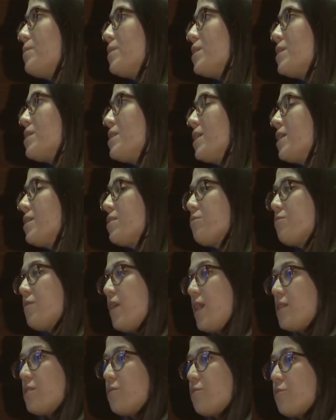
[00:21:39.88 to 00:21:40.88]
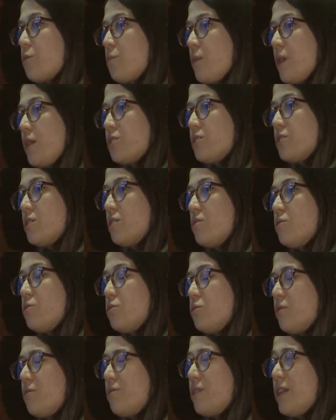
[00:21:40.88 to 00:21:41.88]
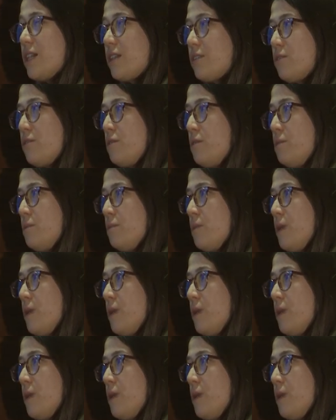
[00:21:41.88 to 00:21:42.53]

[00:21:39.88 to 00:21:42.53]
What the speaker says: signal phase information to the vehicle.